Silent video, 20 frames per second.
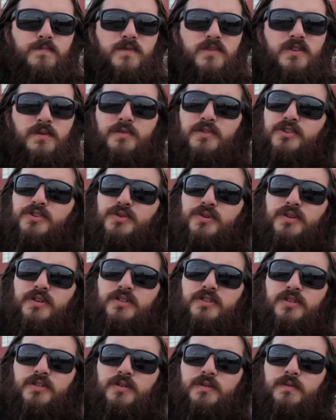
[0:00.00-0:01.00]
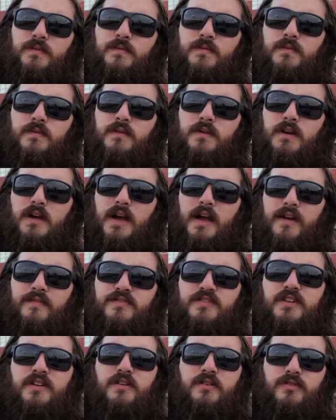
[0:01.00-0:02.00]
Some of the Touring too. I have
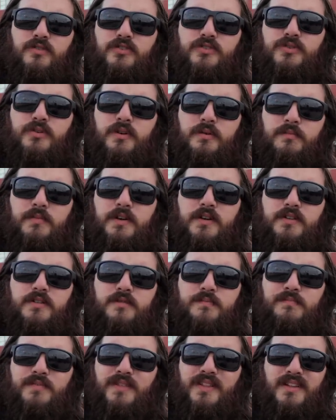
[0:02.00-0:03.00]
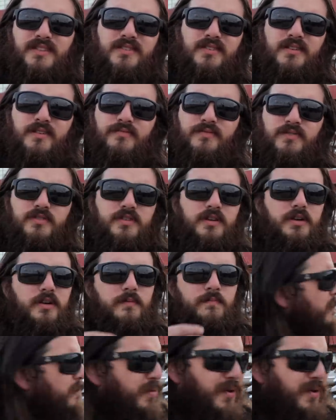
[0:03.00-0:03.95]
seen it on the Touring bikes, but that's a different setup.